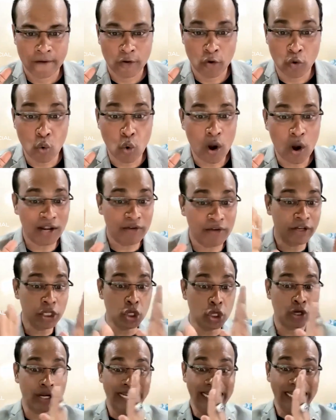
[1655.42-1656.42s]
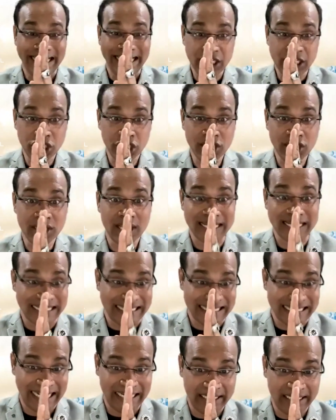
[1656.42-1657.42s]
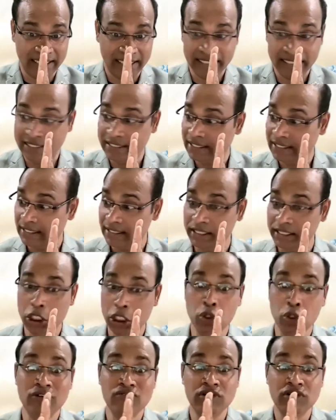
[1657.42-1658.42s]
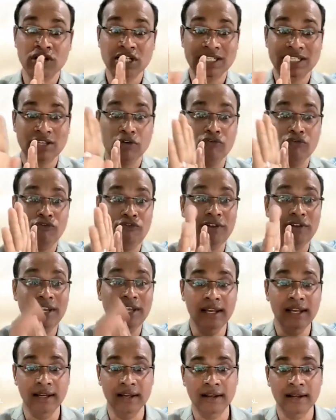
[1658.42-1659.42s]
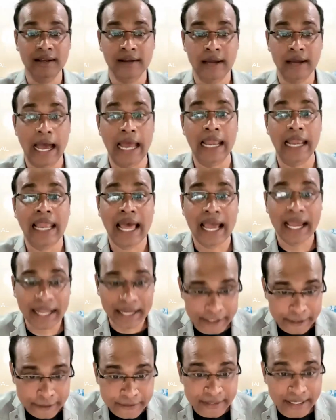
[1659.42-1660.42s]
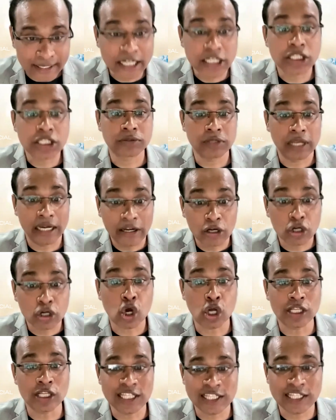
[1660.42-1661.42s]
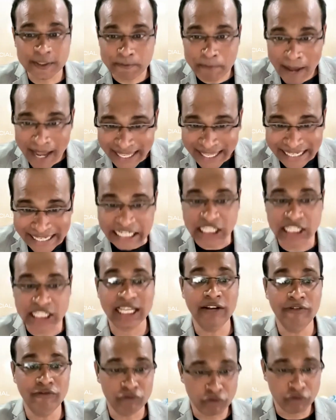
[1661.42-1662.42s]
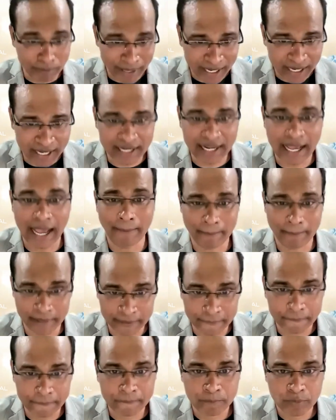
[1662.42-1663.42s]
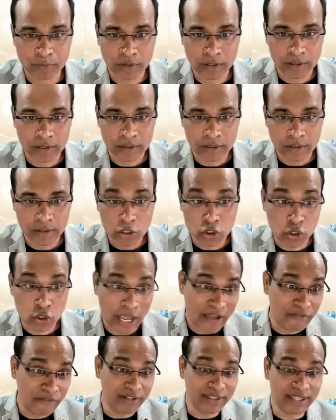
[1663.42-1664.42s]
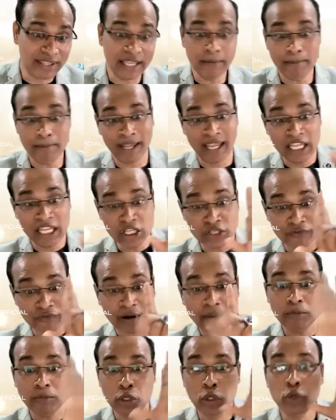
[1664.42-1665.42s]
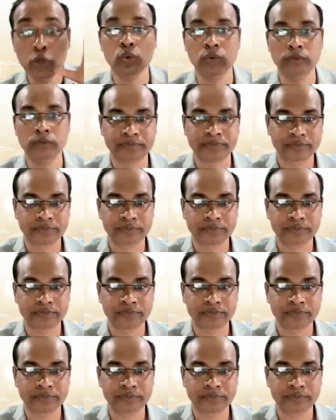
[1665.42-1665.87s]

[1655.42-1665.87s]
Whatever your intentions are set, the universe will align. It will conspire itself to make it happen. So everything begins from you.